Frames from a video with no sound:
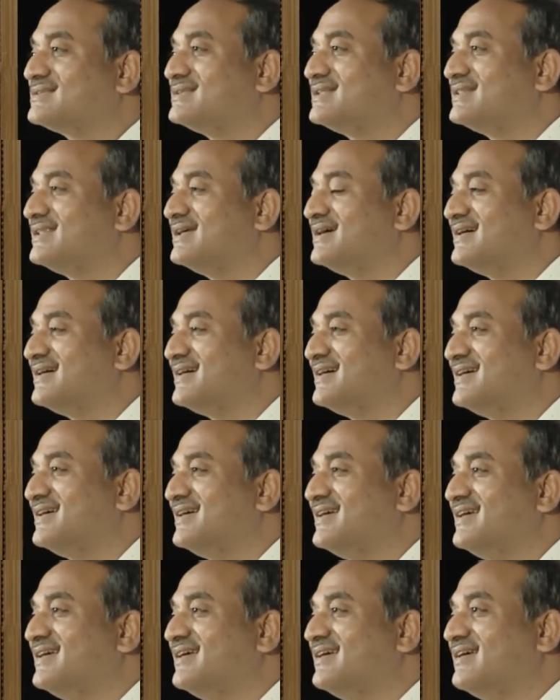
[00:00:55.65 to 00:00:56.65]
in the
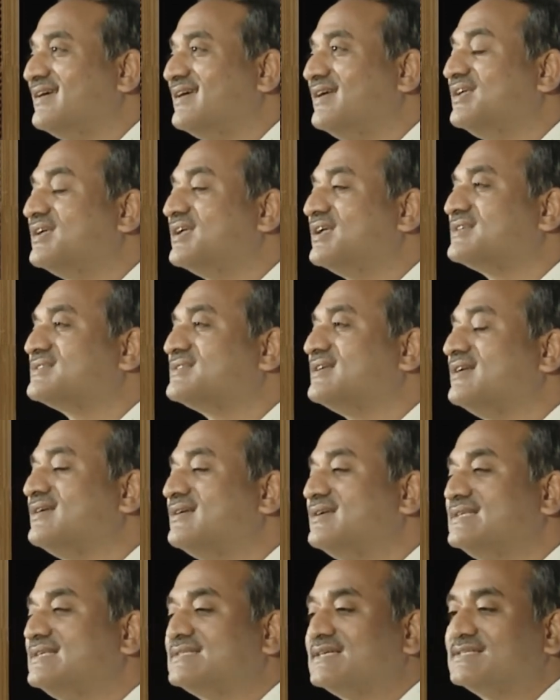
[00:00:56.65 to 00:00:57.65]
education and
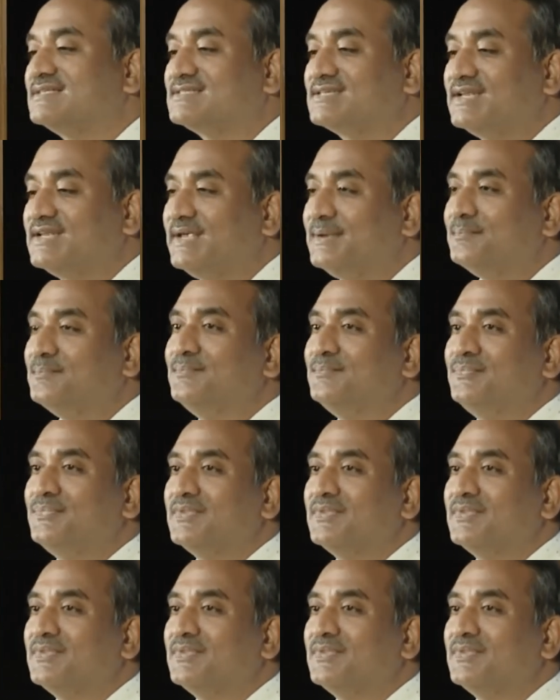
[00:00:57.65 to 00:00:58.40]
research team